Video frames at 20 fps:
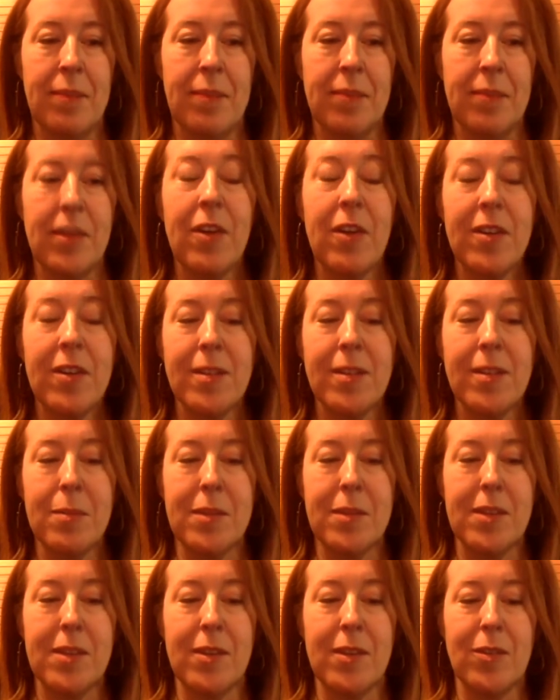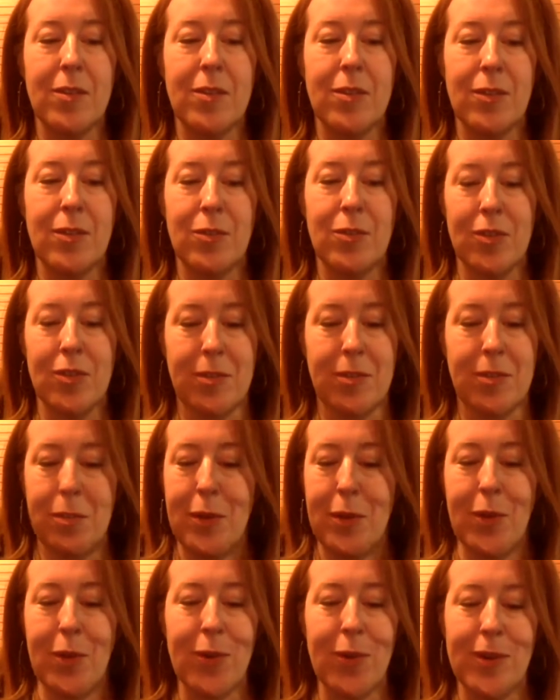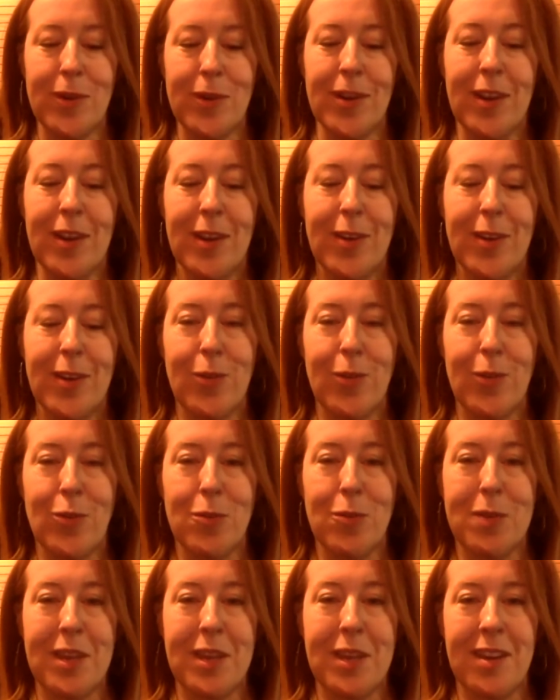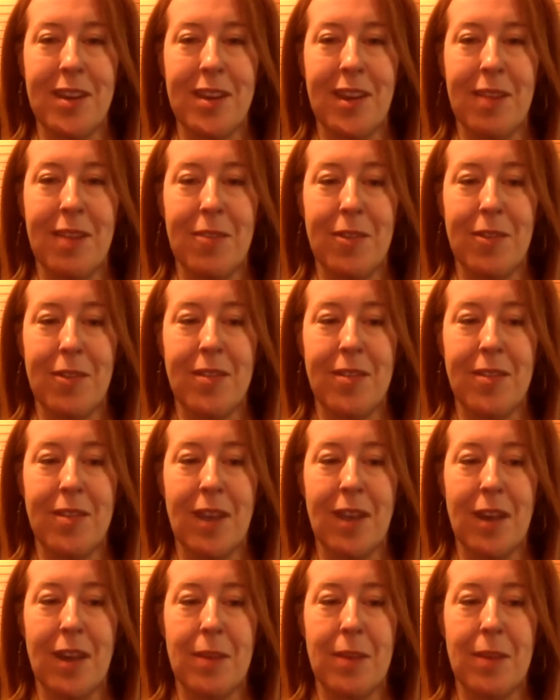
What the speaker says: There is something, though, to just pure social media efforts.